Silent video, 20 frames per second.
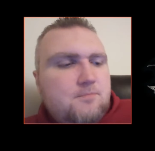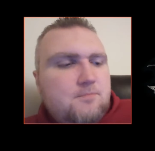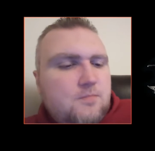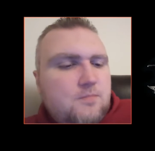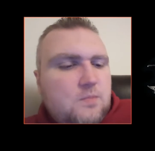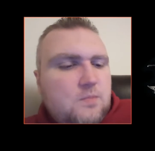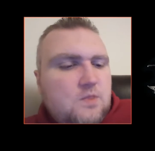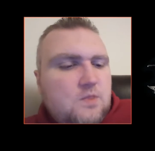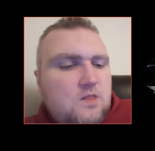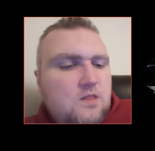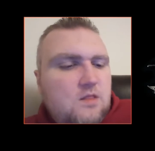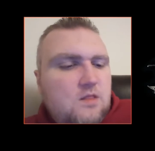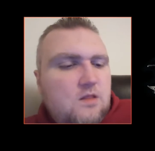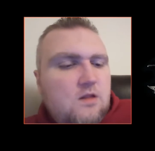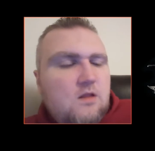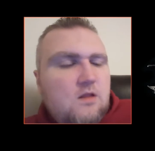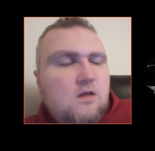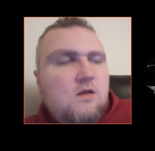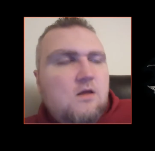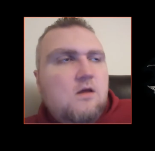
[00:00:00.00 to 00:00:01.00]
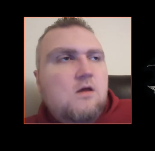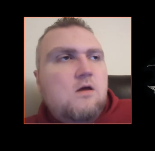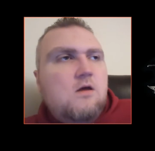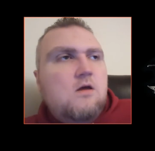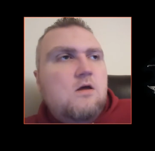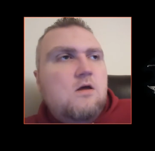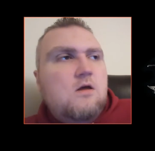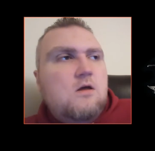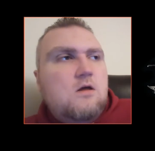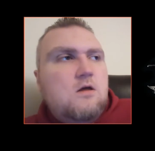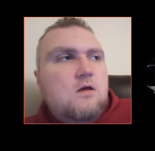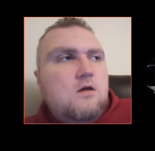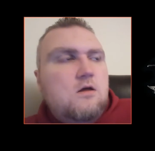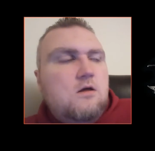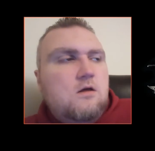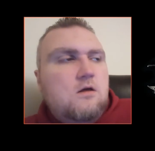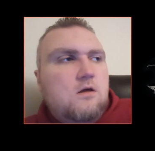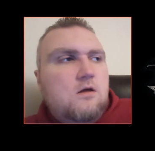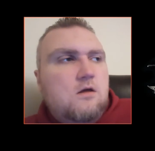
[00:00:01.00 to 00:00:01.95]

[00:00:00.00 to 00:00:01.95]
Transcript: (silence)